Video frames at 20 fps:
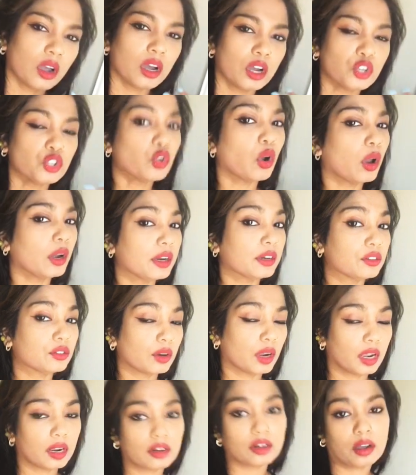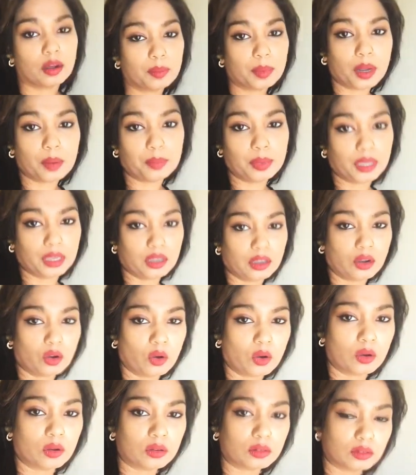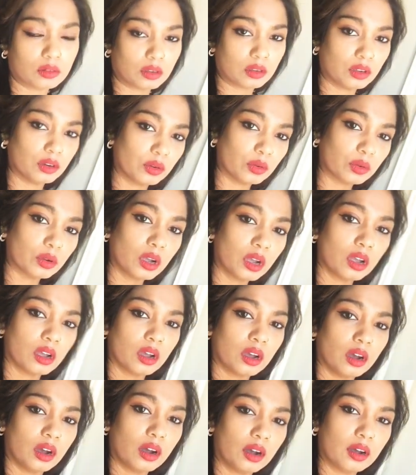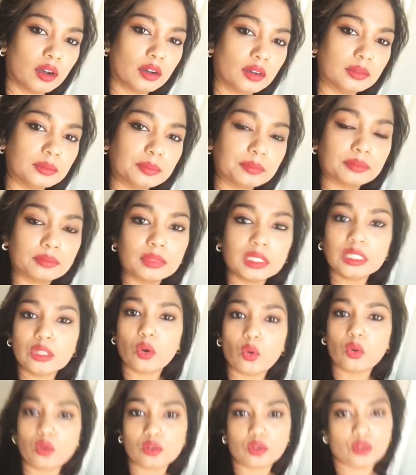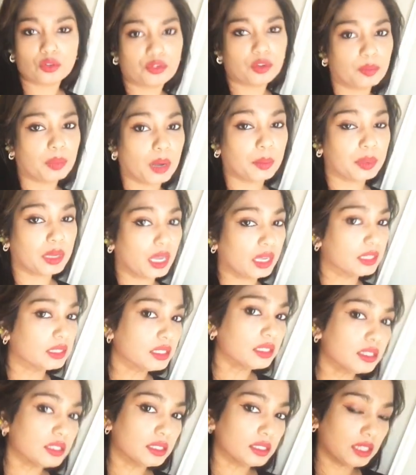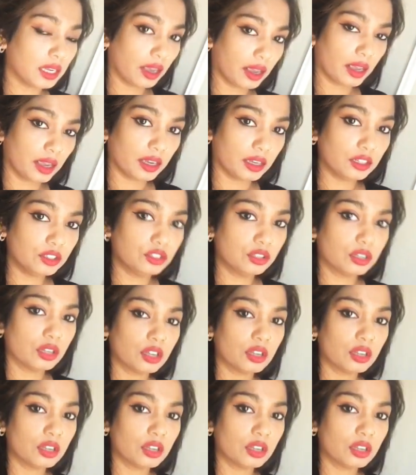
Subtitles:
toilet train a puppy or be the owner of a puppy at this stage.